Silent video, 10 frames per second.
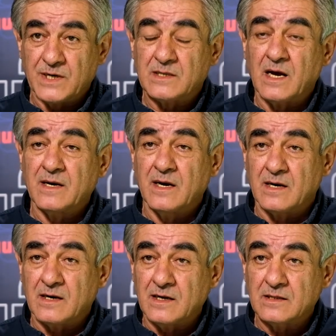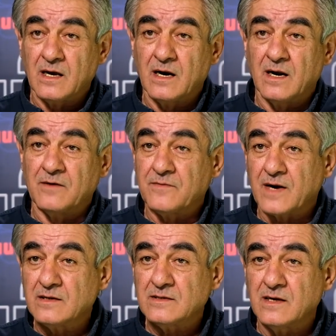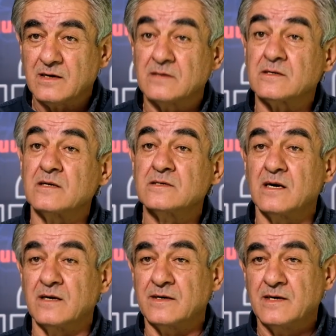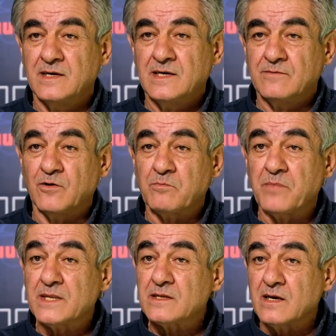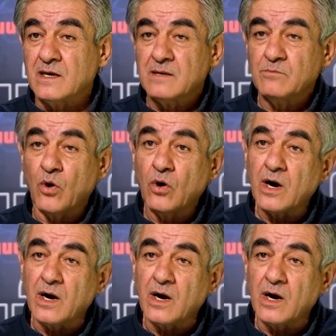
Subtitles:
Italy, and France already realized that they had to change their attitude